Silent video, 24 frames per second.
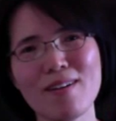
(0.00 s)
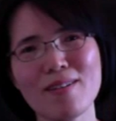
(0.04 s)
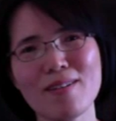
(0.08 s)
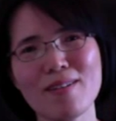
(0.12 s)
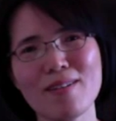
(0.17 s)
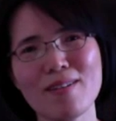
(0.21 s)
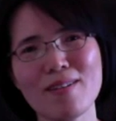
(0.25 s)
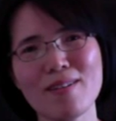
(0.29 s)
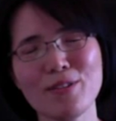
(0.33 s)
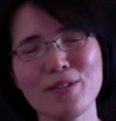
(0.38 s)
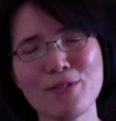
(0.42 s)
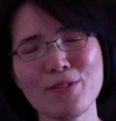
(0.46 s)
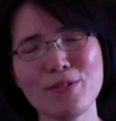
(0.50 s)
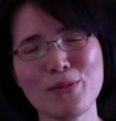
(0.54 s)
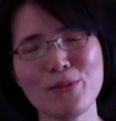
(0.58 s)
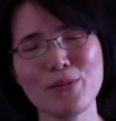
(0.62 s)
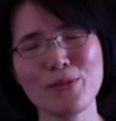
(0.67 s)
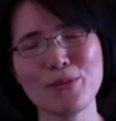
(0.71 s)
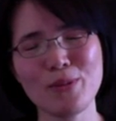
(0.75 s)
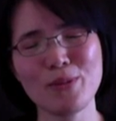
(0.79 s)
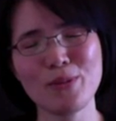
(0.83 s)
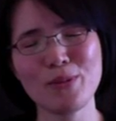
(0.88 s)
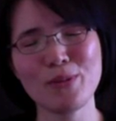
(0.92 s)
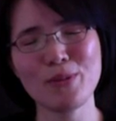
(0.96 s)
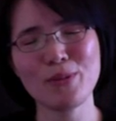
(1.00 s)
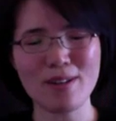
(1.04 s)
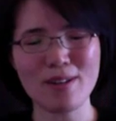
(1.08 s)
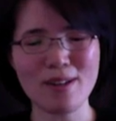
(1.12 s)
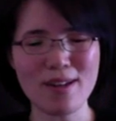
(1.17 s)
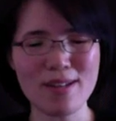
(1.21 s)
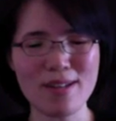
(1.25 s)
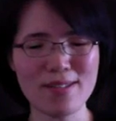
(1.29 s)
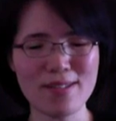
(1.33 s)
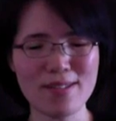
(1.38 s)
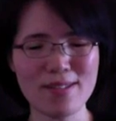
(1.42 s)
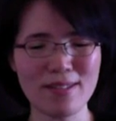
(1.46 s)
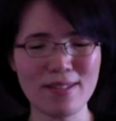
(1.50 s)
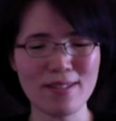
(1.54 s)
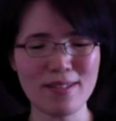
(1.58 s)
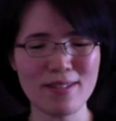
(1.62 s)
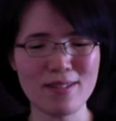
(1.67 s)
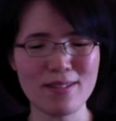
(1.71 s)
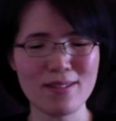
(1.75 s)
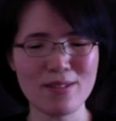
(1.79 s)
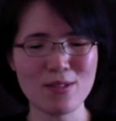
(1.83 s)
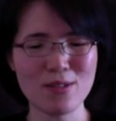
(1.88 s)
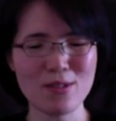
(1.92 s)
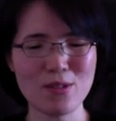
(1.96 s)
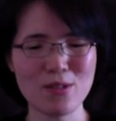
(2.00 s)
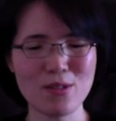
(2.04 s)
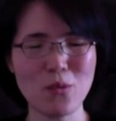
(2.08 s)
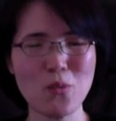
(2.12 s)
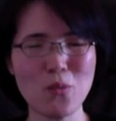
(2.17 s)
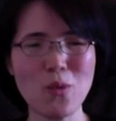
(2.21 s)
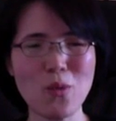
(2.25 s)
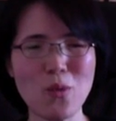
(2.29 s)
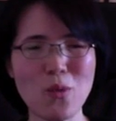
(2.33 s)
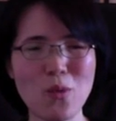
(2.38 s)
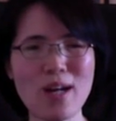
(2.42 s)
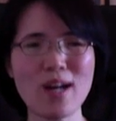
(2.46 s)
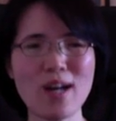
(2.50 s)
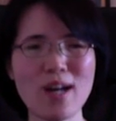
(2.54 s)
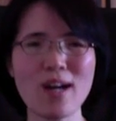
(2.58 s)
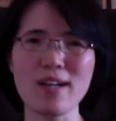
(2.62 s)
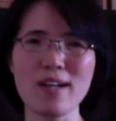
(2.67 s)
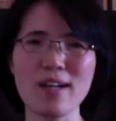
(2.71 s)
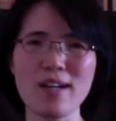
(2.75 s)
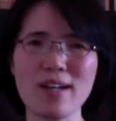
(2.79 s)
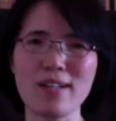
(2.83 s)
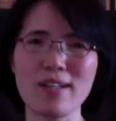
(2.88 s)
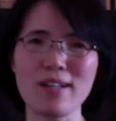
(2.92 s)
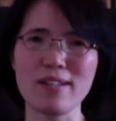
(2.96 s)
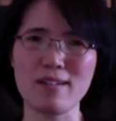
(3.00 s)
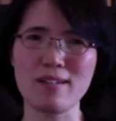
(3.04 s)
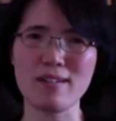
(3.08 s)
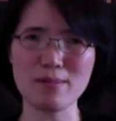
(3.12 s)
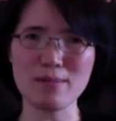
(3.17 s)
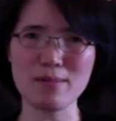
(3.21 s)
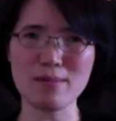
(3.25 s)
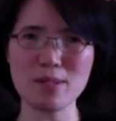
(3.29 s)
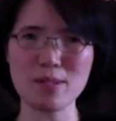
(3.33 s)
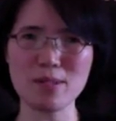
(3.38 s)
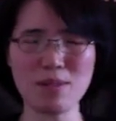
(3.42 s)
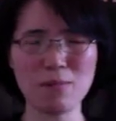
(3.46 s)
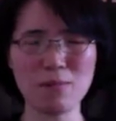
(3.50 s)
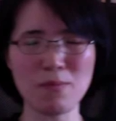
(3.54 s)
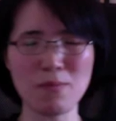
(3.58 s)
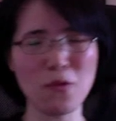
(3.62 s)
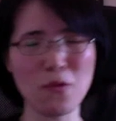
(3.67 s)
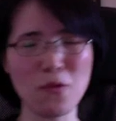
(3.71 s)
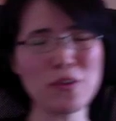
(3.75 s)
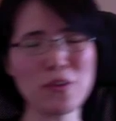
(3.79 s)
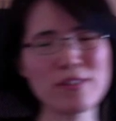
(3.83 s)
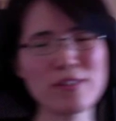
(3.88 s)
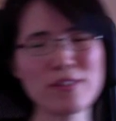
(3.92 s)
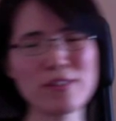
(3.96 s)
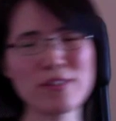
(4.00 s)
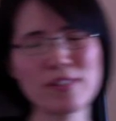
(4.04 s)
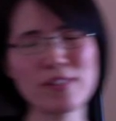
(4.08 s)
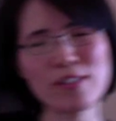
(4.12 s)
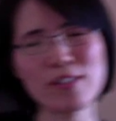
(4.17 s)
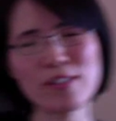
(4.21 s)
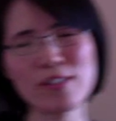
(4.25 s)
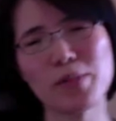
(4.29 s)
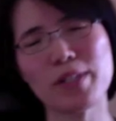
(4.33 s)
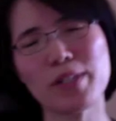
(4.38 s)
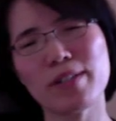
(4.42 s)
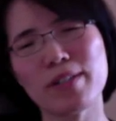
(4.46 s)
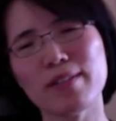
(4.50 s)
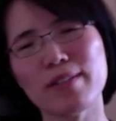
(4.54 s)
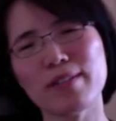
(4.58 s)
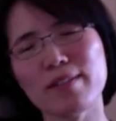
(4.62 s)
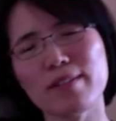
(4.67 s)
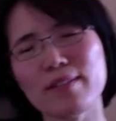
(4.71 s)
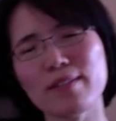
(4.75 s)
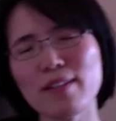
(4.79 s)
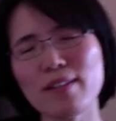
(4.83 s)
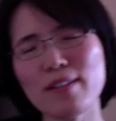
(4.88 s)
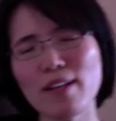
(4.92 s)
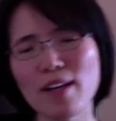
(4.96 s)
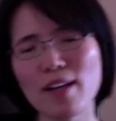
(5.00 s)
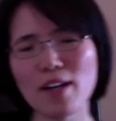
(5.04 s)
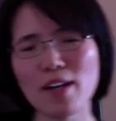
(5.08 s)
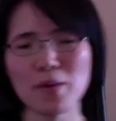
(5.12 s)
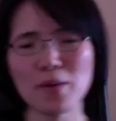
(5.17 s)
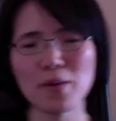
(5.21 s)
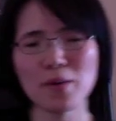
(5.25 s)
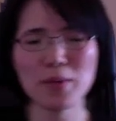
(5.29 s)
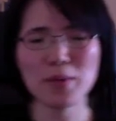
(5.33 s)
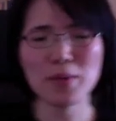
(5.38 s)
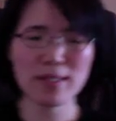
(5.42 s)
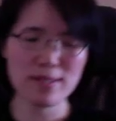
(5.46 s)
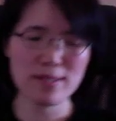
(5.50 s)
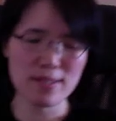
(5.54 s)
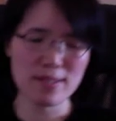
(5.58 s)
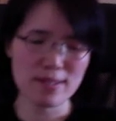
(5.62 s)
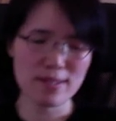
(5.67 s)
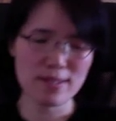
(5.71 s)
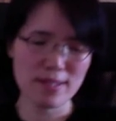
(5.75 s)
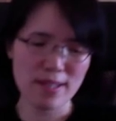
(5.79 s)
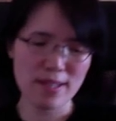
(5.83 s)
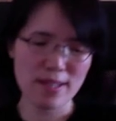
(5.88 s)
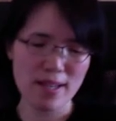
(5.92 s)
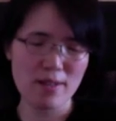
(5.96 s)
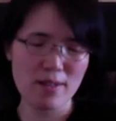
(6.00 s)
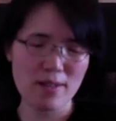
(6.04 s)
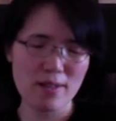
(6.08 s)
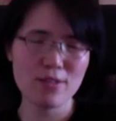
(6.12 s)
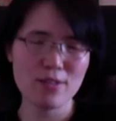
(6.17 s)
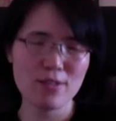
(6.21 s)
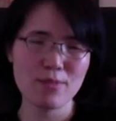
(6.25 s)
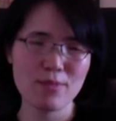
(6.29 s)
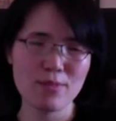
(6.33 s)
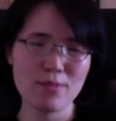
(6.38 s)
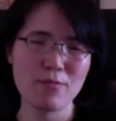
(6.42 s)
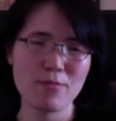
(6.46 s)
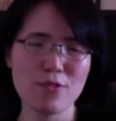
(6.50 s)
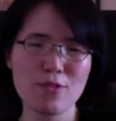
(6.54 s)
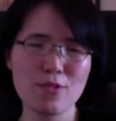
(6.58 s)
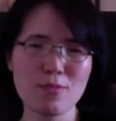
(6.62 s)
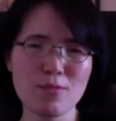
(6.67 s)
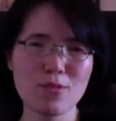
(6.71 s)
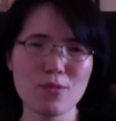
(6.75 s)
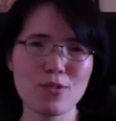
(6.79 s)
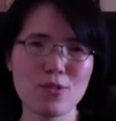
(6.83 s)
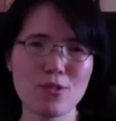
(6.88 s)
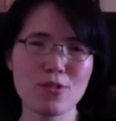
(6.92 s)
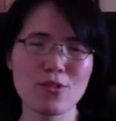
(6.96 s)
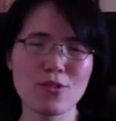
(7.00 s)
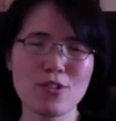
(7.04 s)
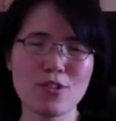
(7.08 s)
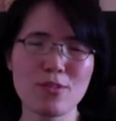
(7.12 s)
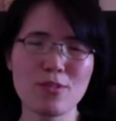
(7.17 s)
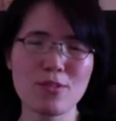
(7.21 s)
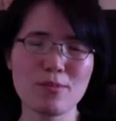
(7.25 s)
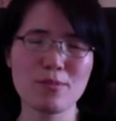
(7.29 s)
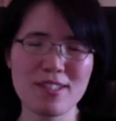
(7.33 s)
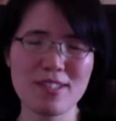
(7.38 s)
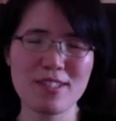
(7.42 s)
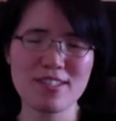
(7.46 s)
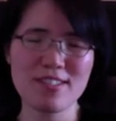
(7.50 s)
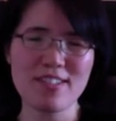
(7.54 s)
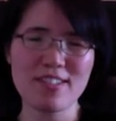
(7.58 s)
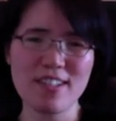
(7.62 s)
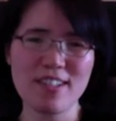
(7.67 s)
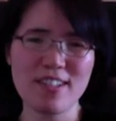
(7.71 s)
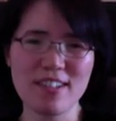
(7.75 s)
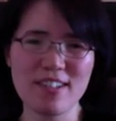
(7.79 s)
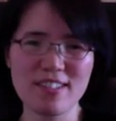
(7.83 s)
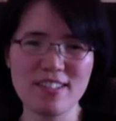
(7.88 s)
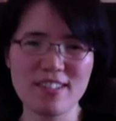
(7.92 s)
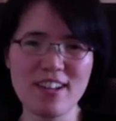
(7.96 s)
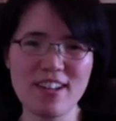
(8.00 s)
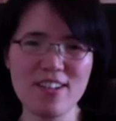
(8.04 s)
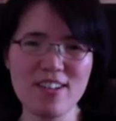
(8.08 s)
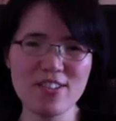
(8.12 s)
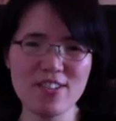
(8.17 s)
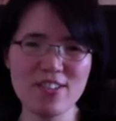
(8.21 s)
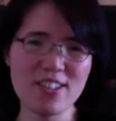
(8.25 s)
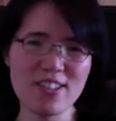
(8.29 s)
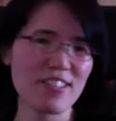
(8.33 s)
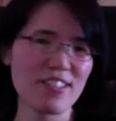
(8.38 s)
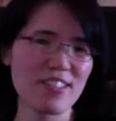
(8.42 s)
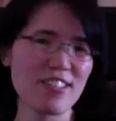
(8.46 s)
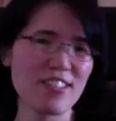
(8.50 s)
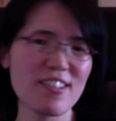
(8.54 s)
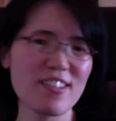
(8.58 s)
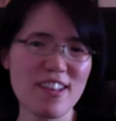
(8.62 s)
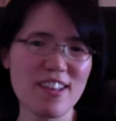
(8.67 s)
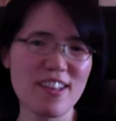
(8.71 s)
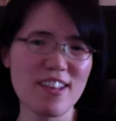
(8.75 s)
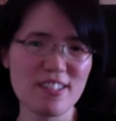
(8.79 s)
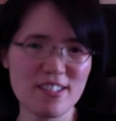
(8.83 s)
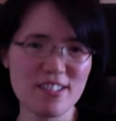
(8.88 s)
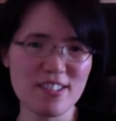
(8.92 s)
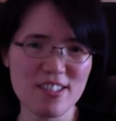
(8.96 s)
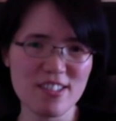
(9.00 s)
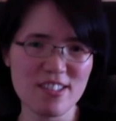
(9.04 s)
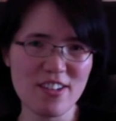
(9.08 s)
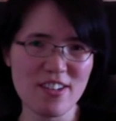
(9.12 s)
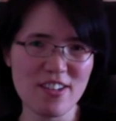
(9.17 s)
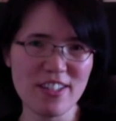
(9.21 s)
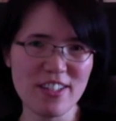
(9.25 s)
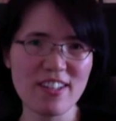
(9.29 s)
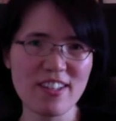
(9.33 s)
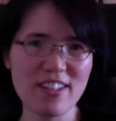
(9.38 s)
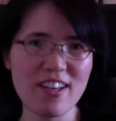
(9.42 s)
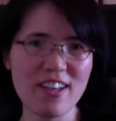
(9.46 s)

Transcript: You are asking, so what kind of opportunities we can just get from use of digital technologies in language learning?